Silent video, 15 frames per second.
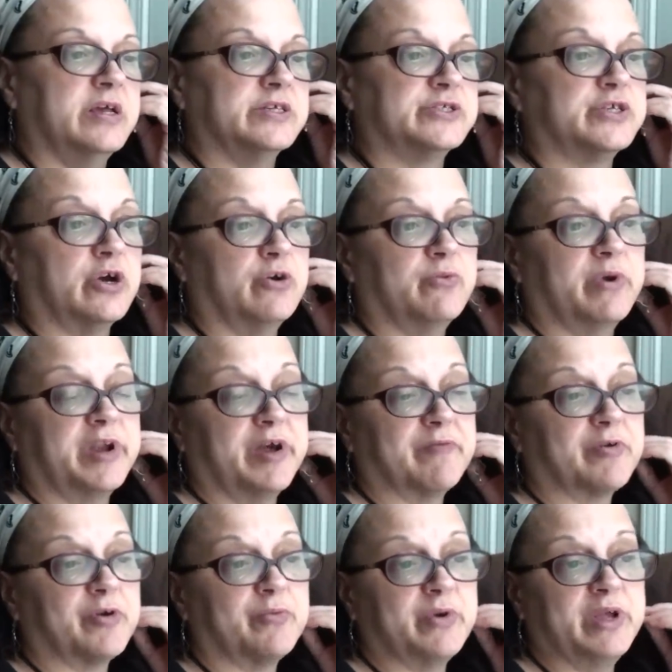So
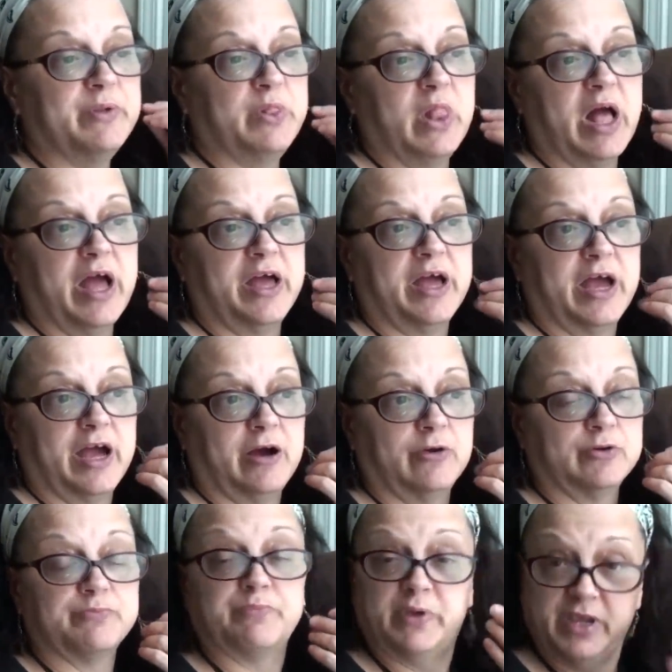whenever we let
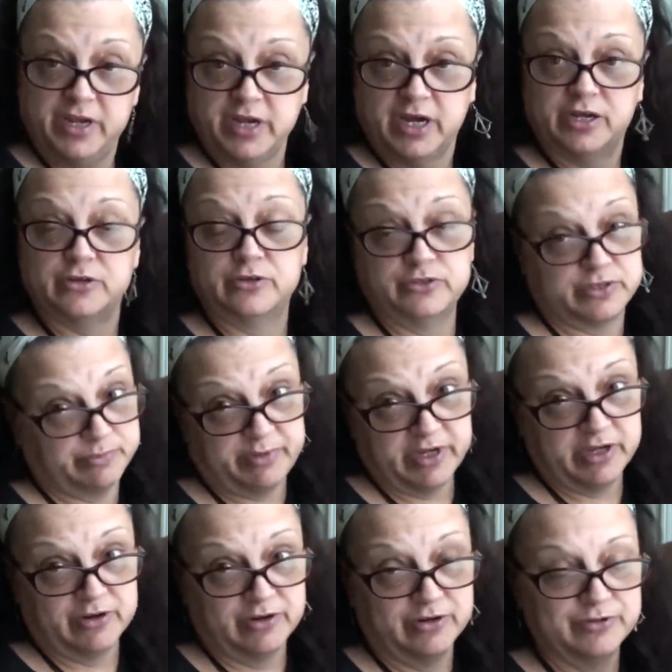out Peanut, who's a
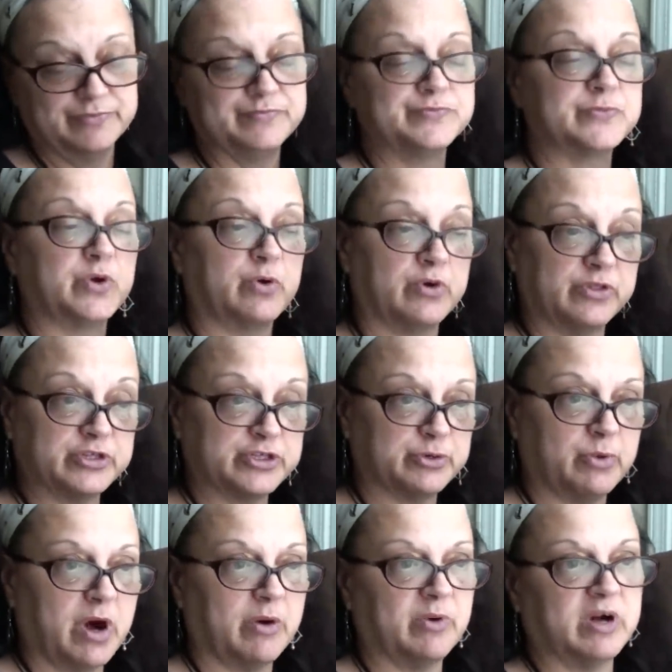beagle, or the
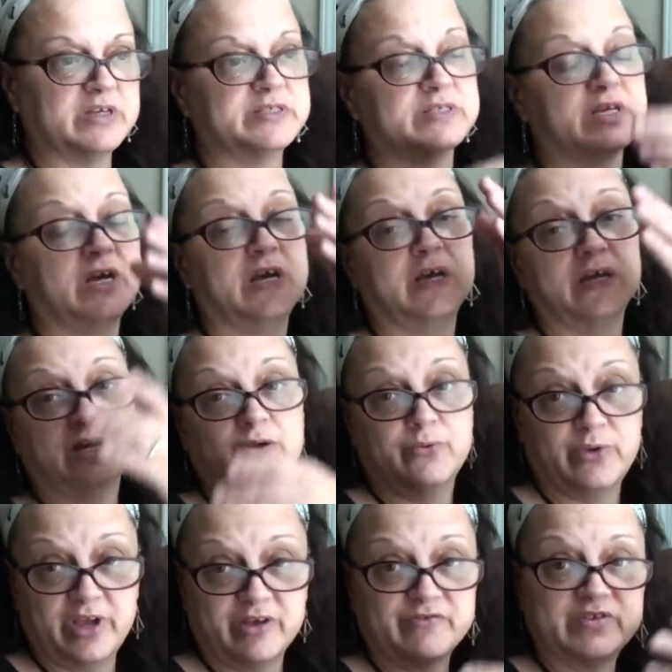chihuahuas,
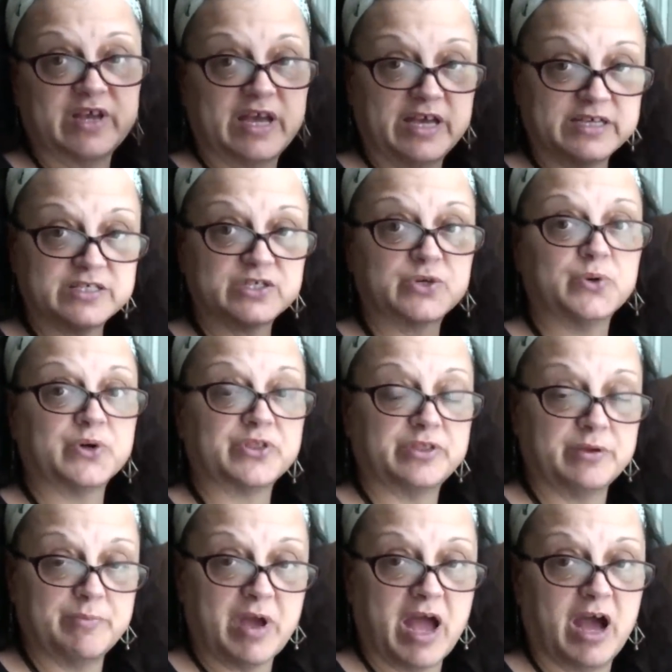we have to escort
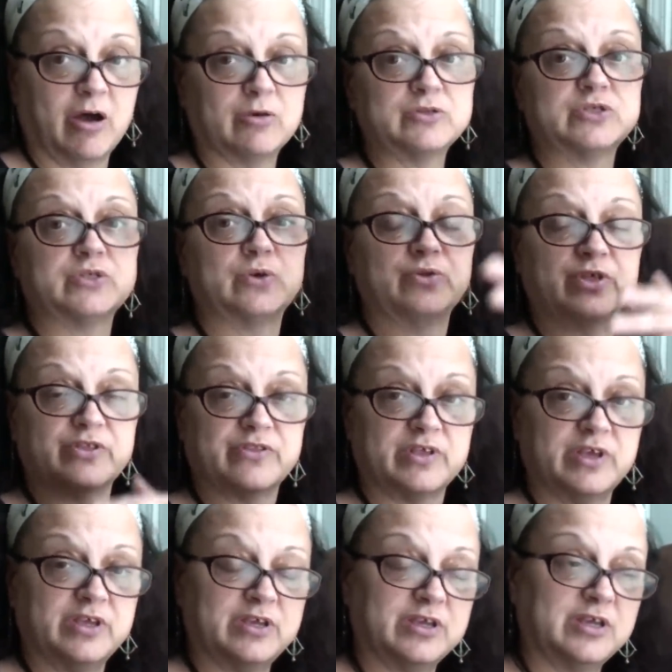them out so that
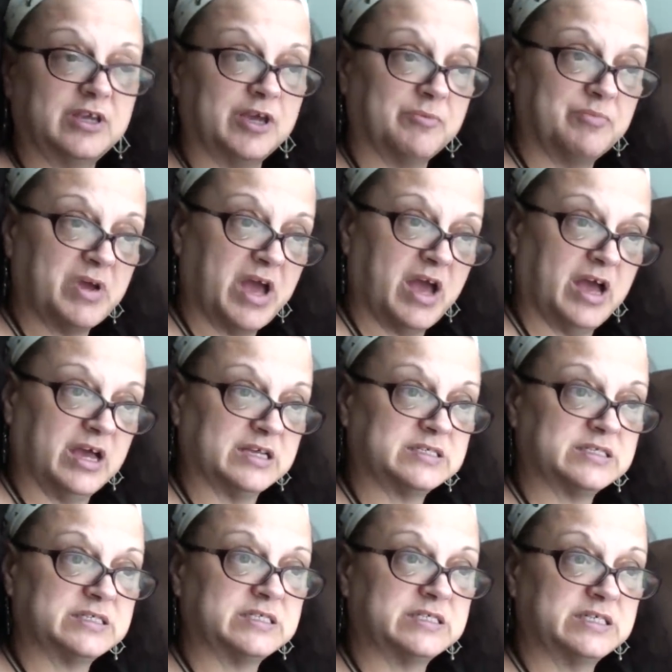they can get
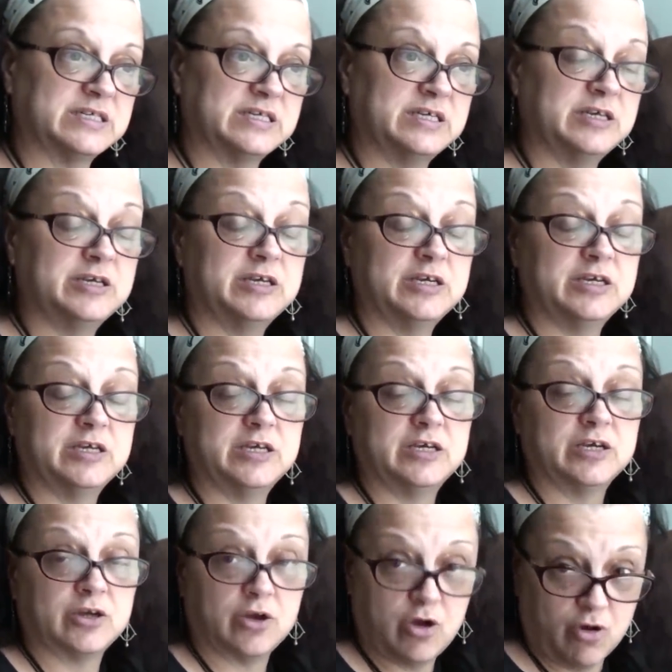past
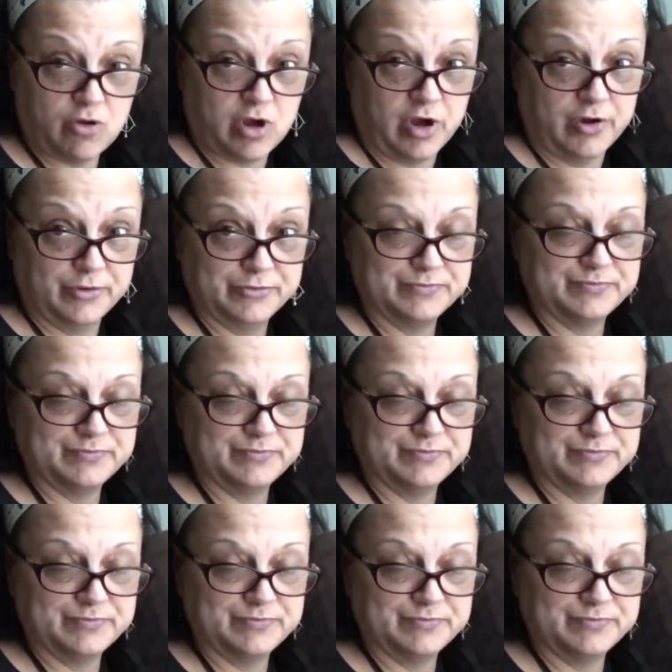Coco.